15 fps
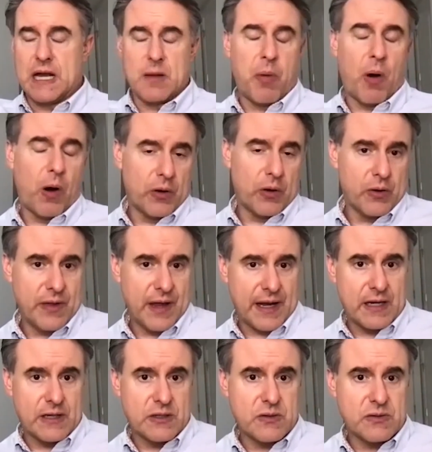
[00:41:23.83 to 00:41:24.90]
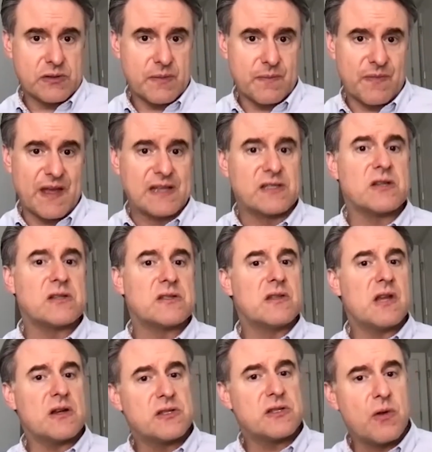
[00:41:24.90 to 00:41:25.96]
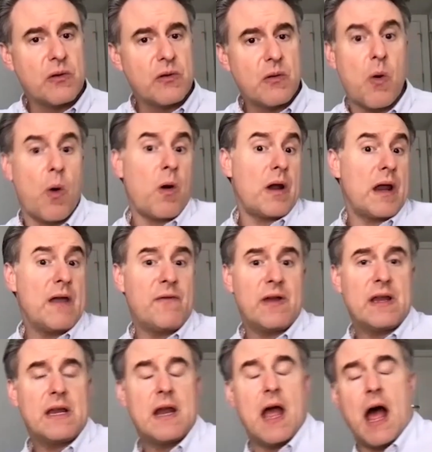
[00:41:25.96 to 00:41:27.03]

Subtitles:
a partner that can do some things. There's so, or even